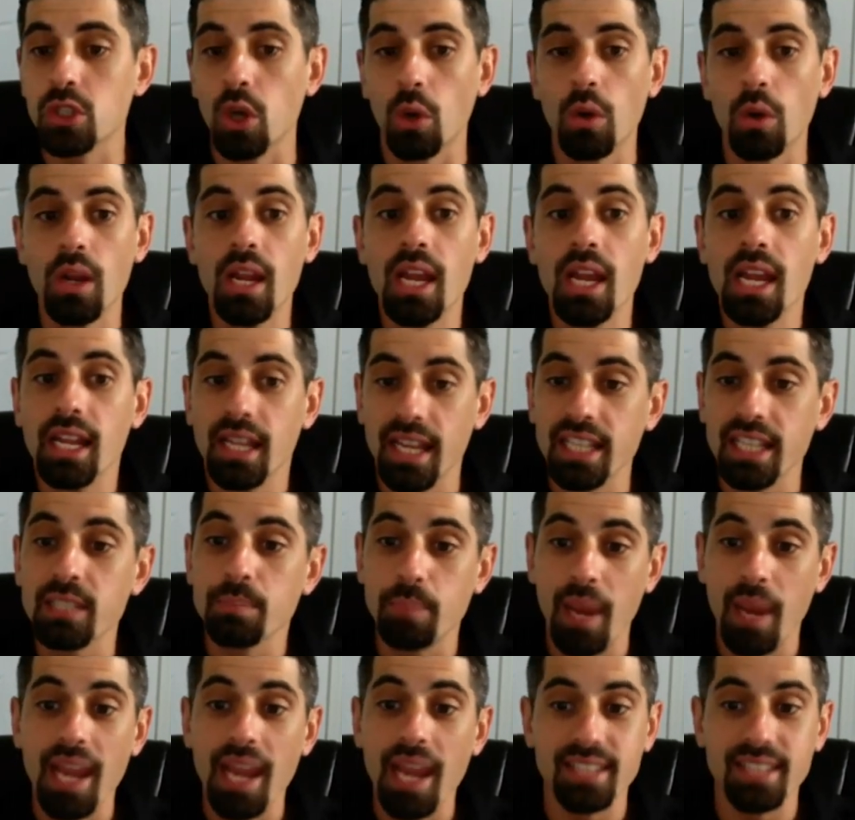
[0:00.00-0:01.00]
So
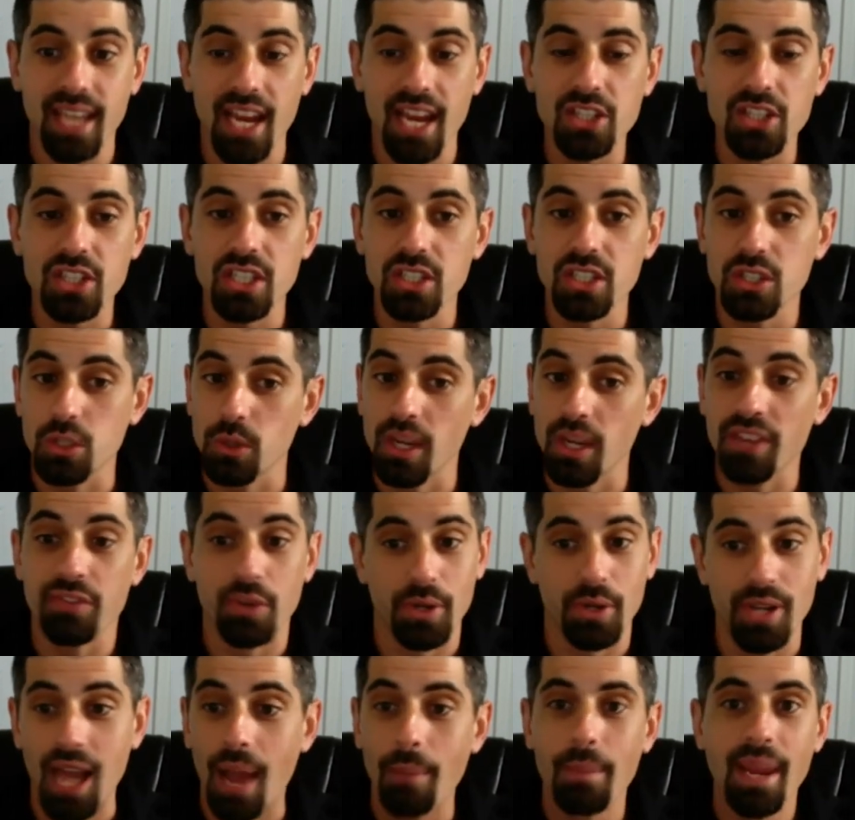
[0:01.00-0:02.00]
let's pay attention to if
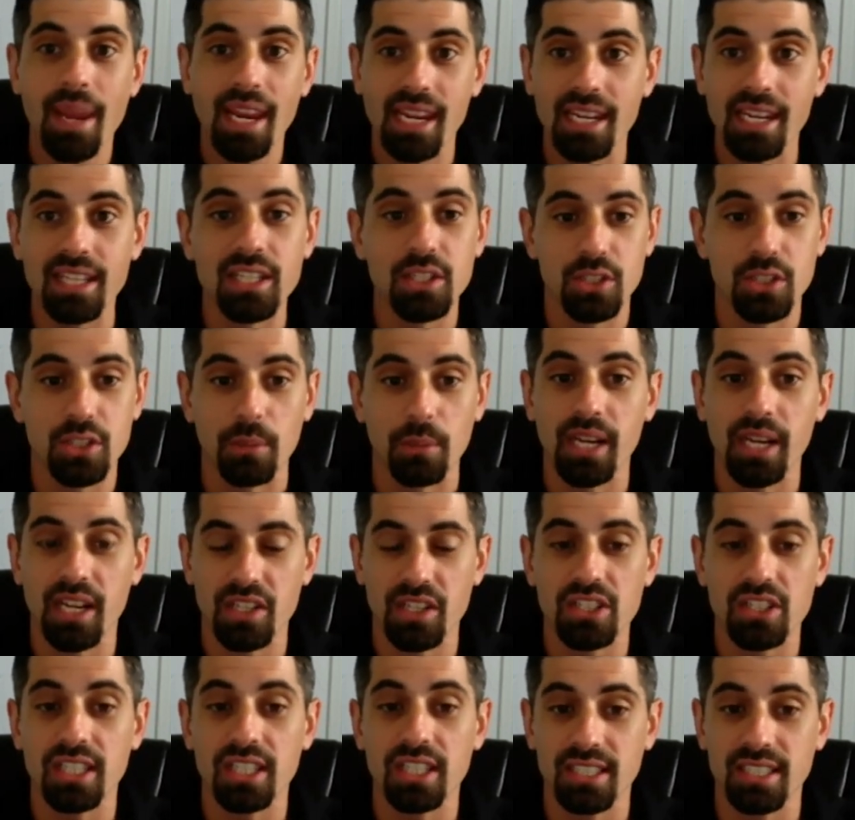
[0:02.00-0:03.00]
they're not making a determination
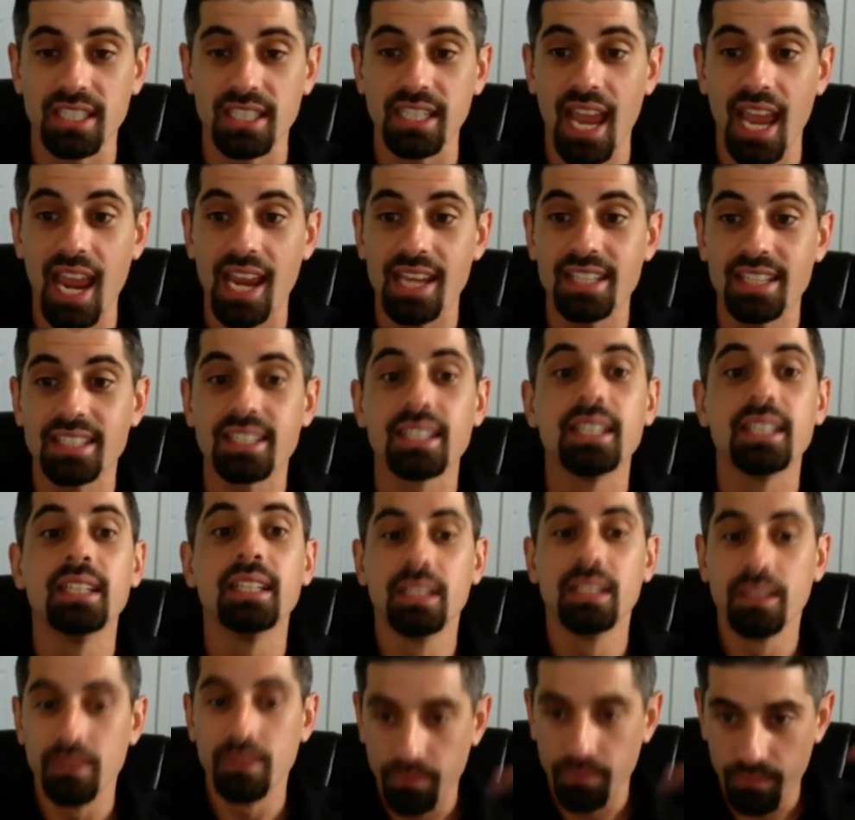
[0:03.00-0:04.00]
in 60 days,
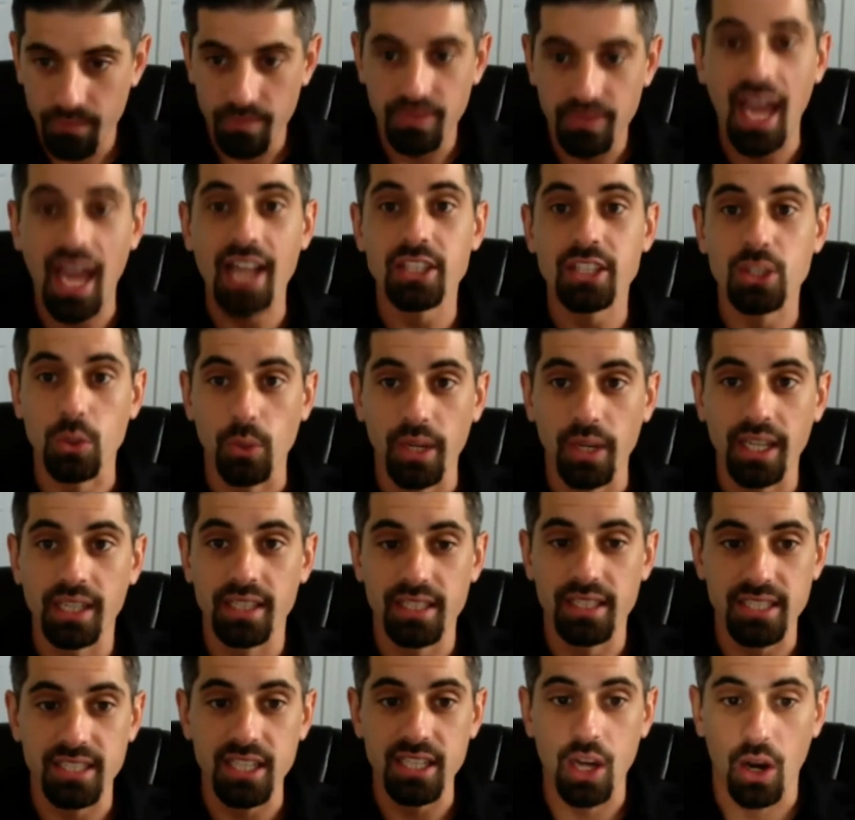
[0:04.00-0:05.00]
that's going
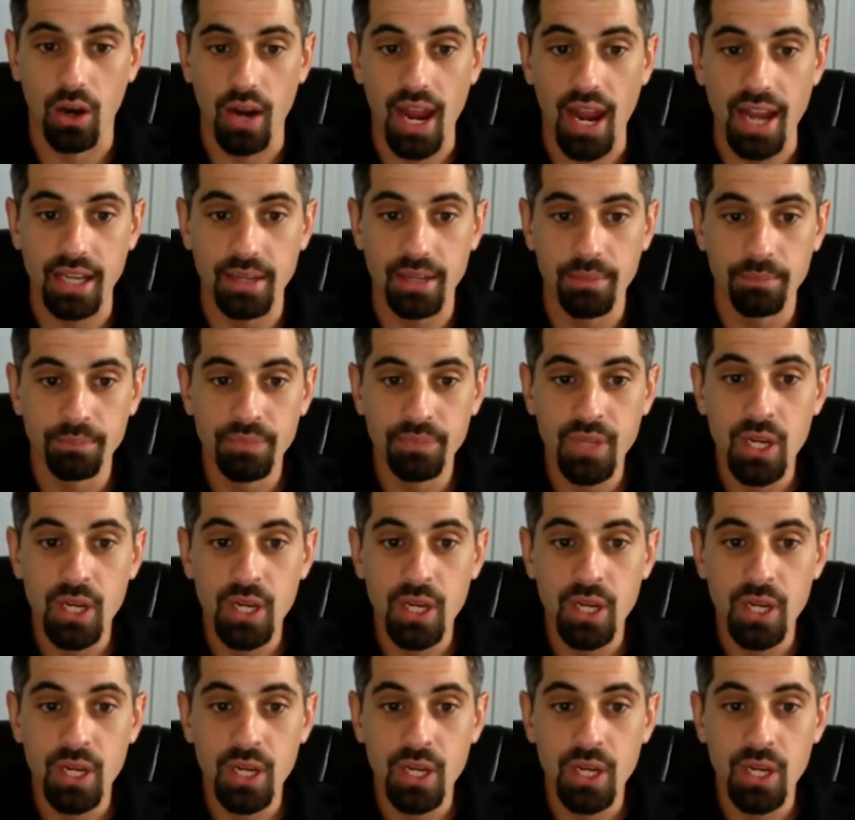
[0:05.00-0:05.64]
in the CRN.